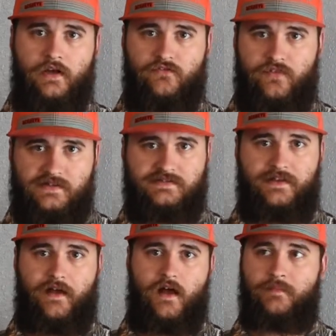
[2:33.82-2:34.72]
fixed
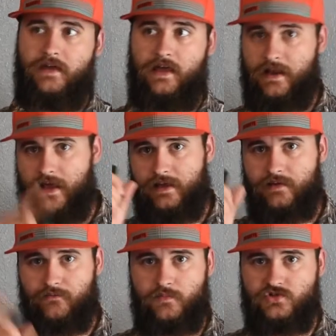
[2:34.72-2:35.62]
it up, and got it
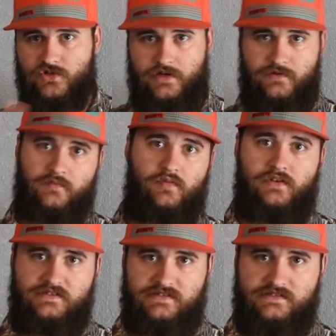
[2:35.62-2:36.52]
hanging from a tree with a
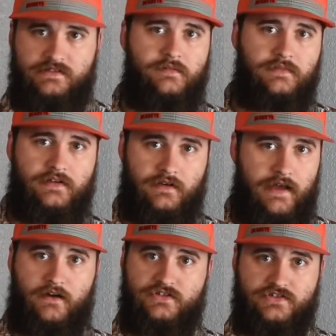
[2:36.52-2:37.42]
pulley system, and
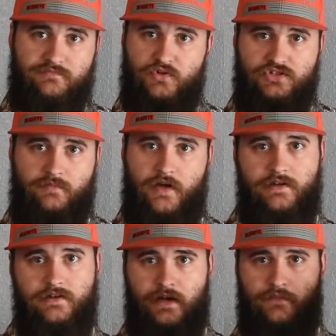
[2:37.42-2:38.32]
now I just push a
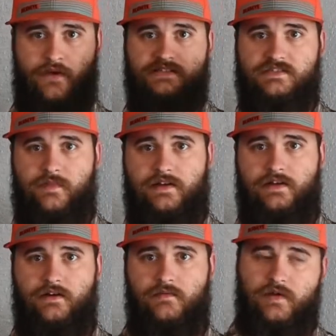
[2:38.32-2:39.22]
button and it raises my
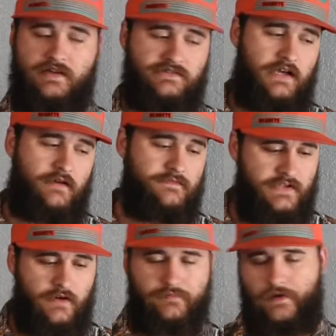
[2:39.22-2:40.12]
deer and pigs up.
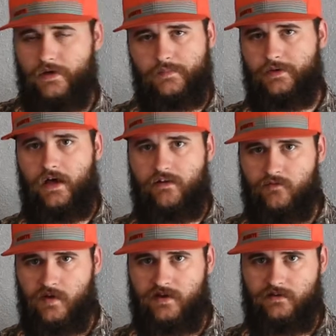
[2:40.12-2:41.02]
But not
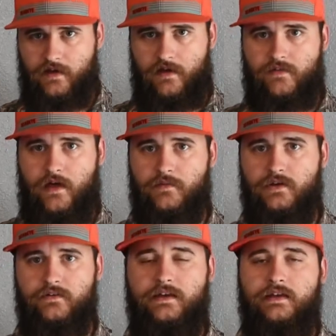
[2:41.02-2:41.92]
everybody can have that. But
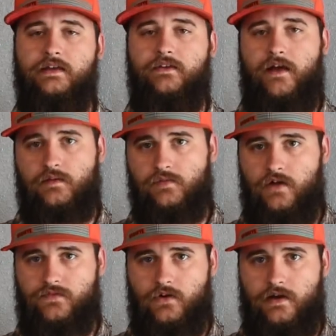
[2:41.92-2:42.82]
you need to get your animal
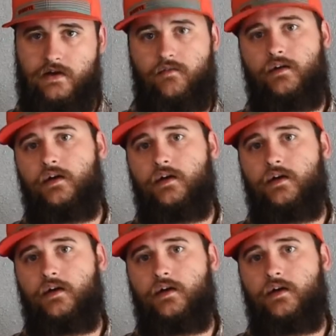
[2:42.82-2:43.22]
off the ground.